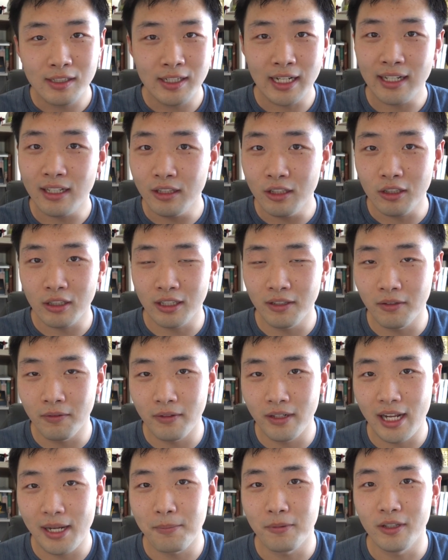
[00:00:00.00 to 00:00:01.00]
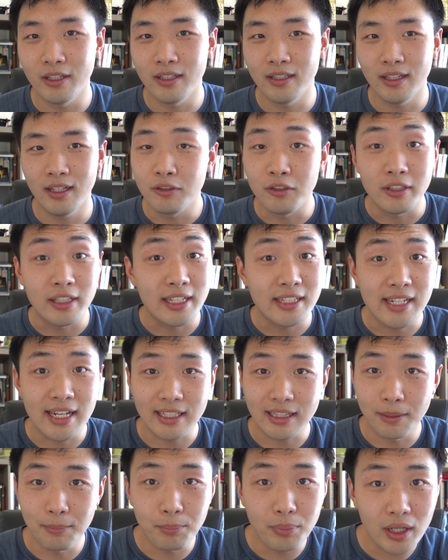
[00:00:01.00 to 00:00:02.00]
take a look in our neighborhood. Do they
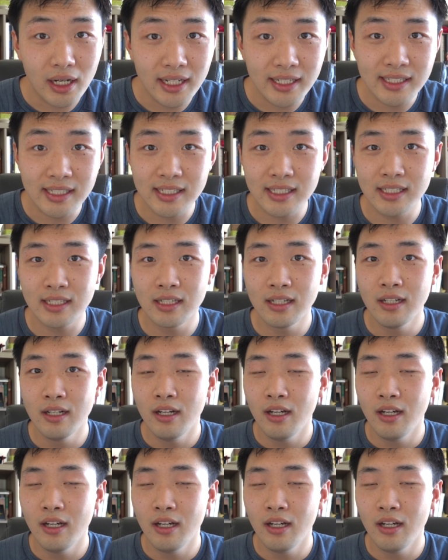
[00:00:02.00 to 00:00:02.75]
take the bus?